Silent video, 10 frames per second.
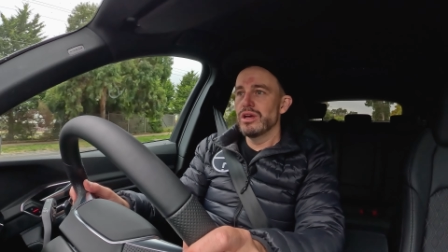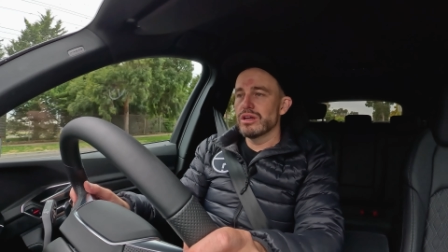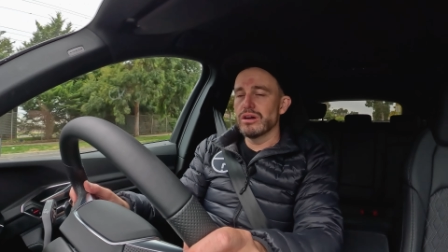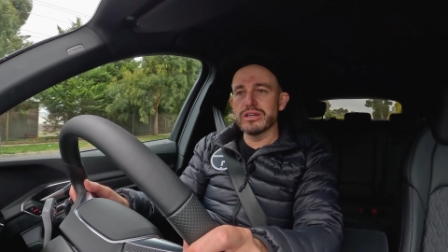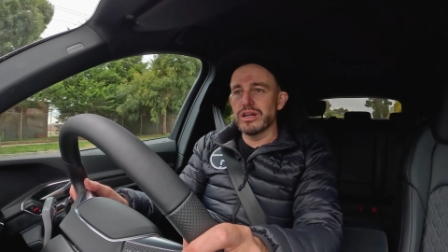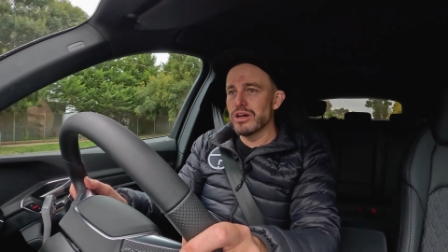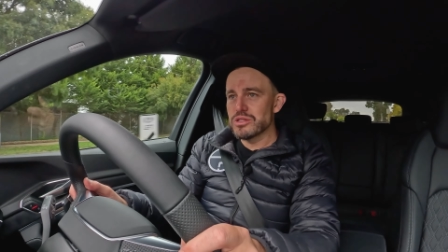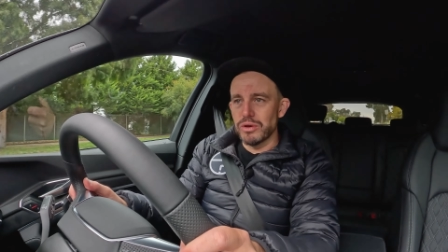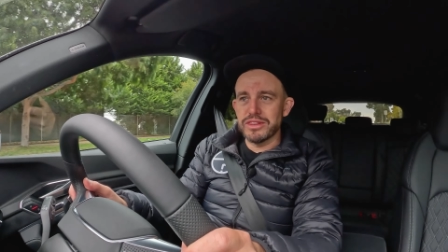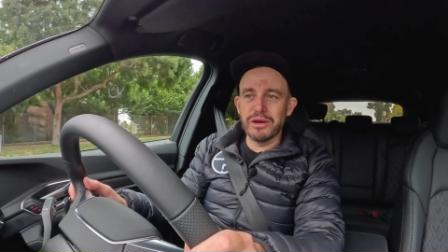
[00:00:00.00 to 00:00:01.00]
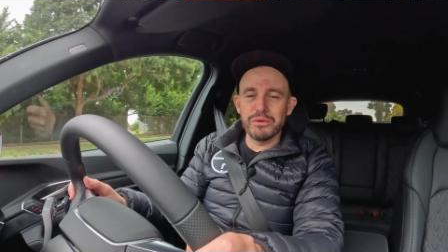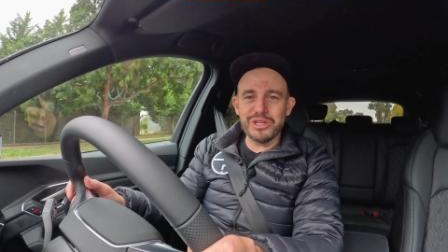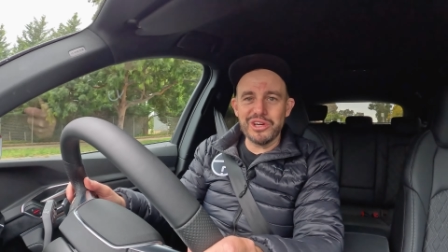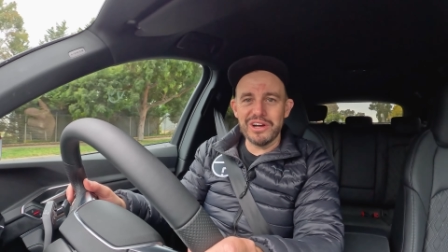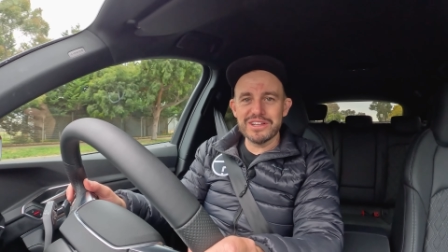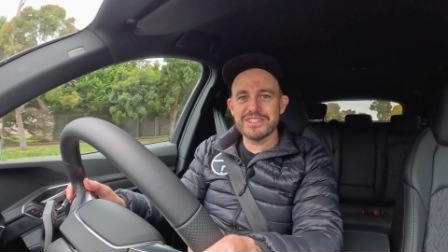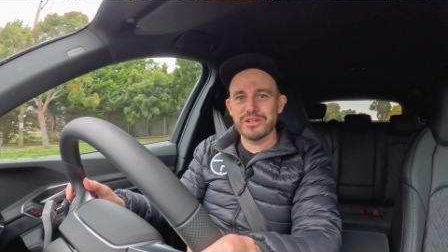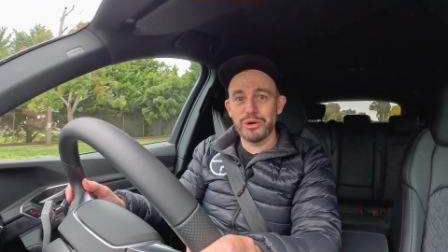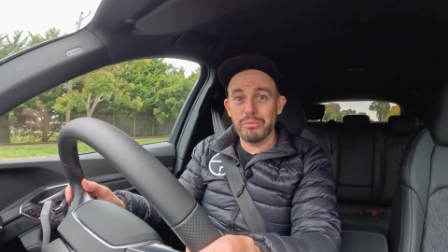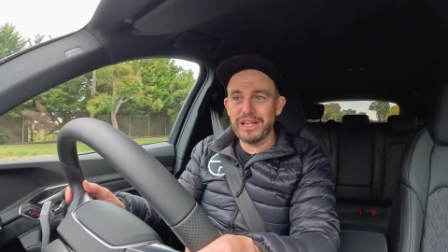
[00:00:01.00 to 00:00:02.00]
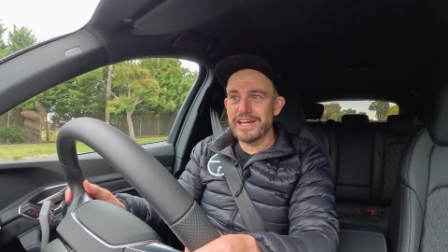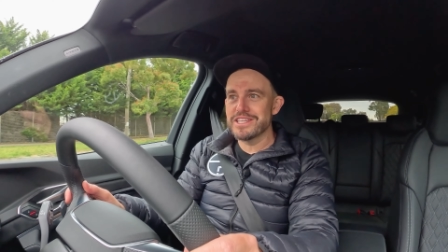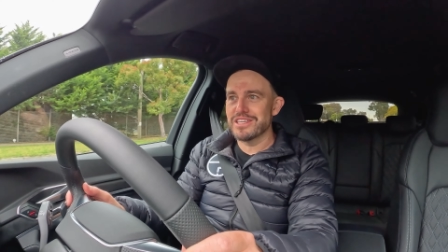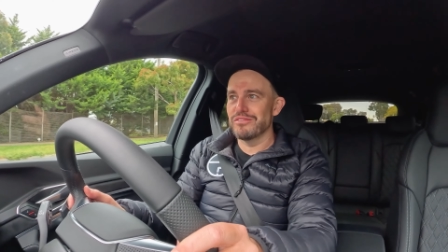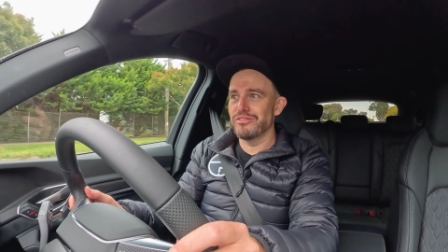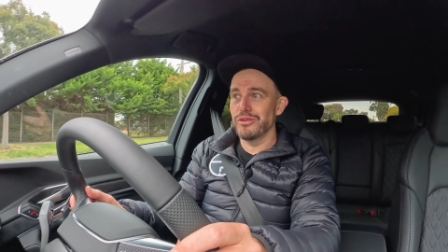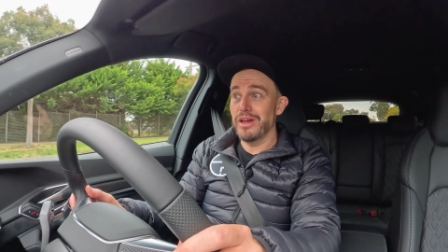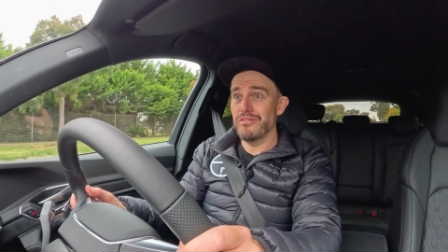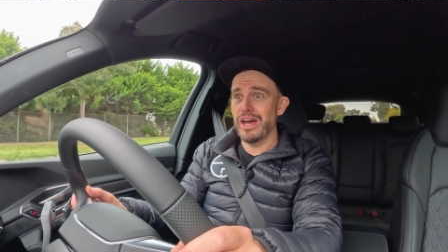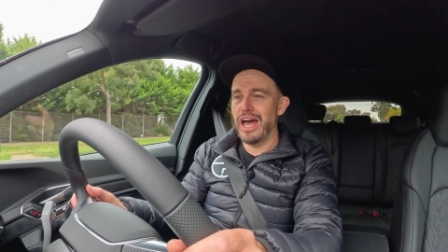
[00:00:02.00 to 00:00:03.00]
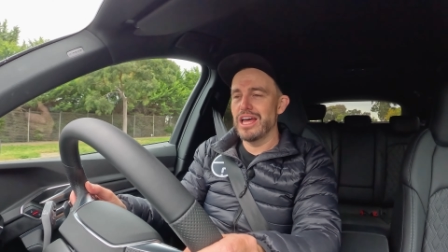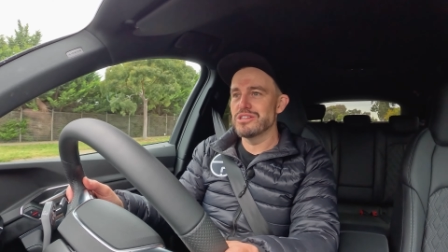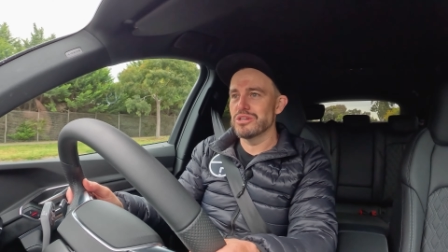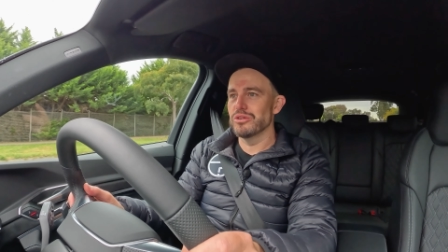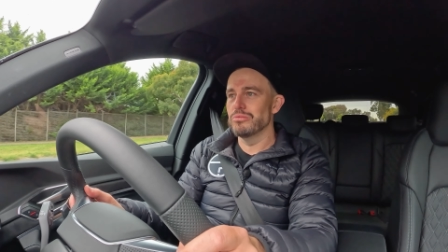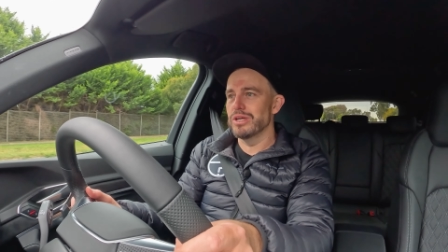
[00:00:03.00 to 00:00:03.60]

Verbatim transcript: God knows what they would cost to replace if you ever had to.